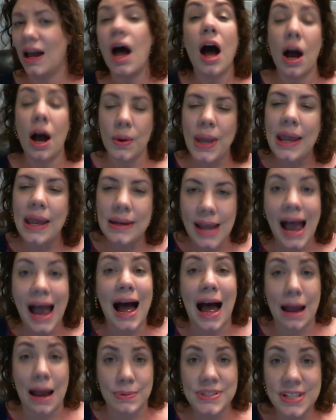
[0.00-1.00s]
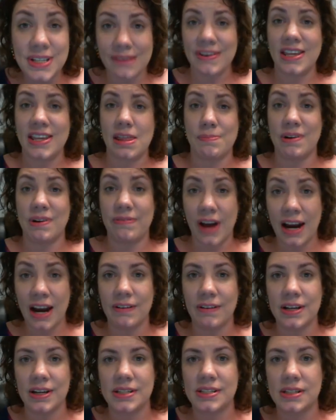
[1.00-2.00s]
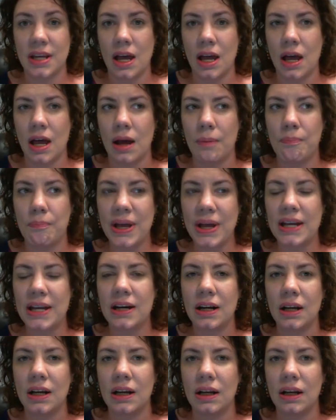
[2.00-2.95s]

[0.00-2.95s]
Okay, yeah, I was giving them a virus, but